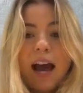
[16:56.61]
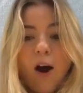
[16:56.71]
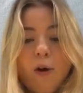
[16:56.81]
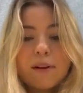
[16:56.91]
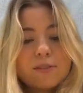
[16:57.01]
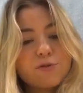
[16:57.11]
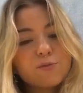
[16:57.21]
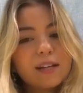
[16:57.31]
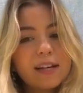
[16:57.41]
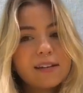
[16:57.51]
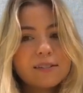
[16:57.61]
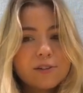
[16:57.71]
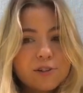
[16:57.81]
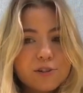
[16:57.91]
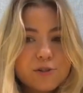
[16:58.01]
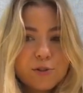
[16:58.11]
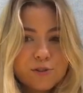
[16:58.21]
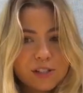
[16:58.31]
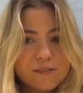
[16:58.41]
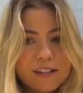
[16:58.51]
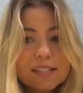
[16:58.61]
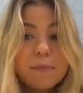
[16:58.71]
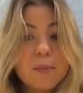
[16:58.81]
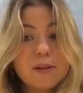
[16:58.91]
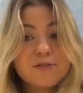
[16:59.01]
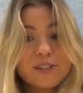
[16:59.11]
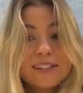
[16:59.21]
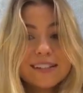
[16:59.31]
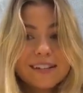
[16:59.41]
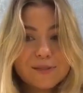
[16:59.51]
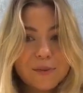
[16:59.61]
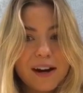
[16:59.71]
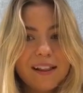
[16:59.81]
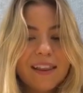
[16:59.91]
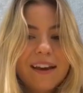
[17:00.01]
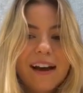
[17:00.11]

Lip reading: All my social media is under Georgia Grace Fits. My Pinterest as well.